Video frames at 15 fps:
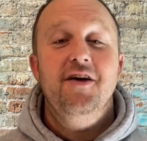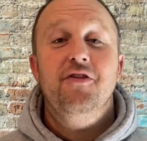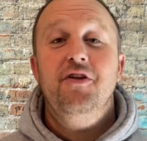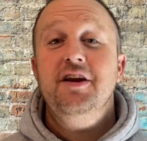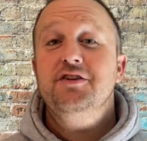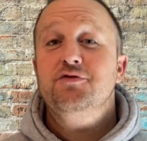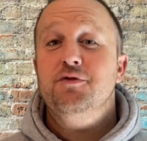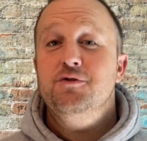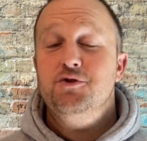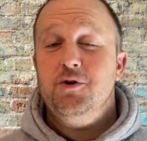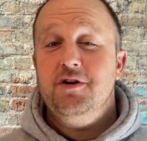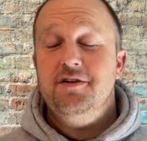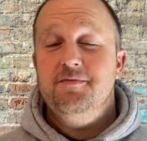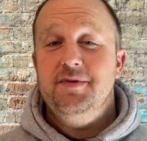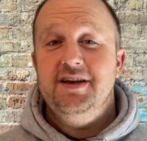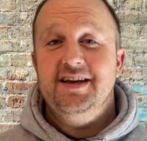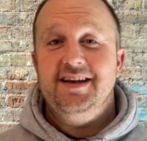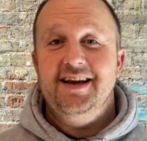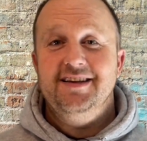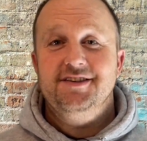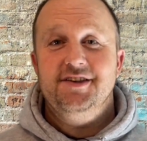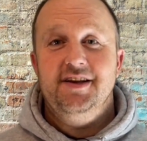Thanks for joining me
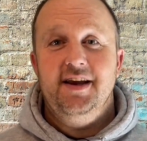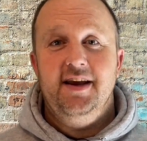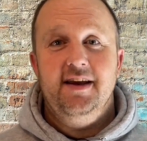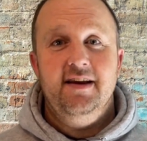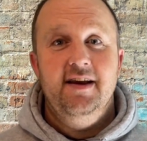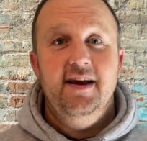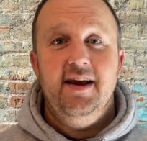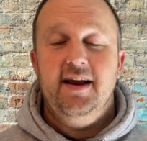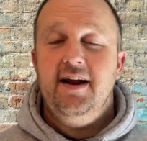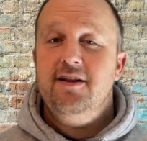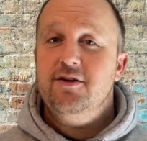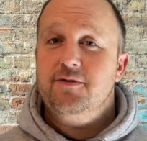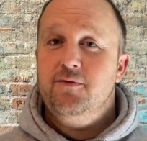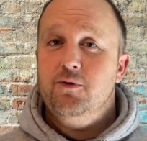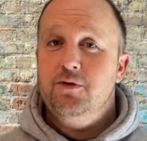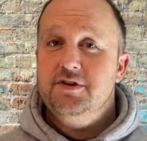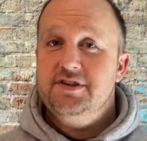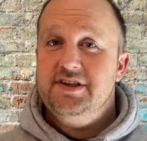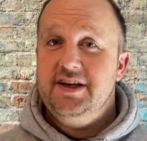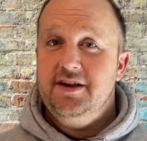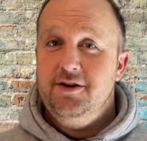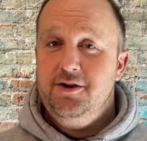again today, and I look forward to
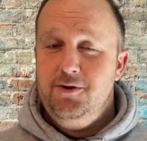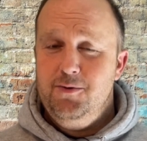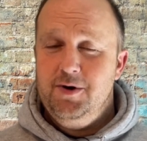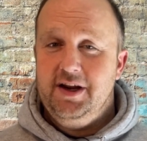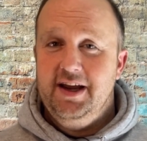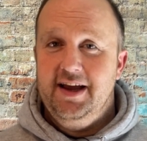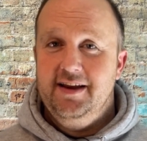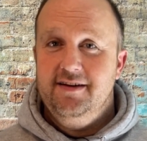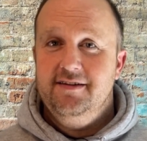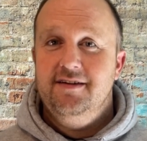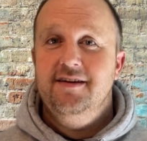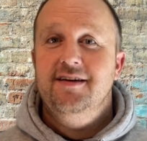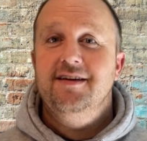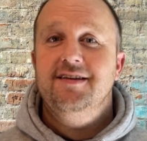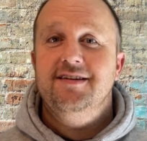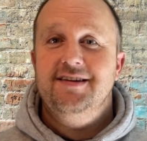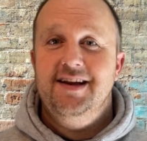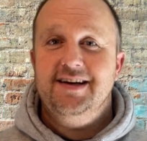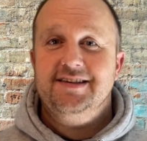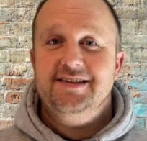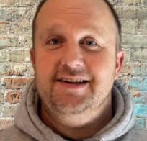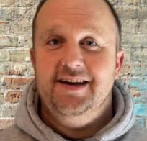seeing you again
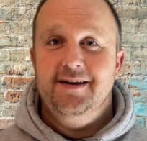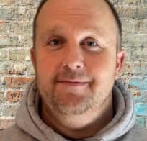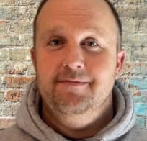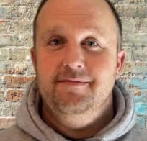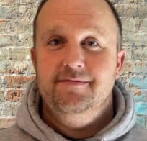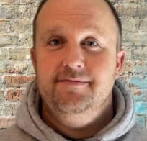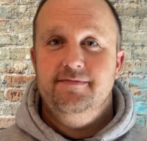next time.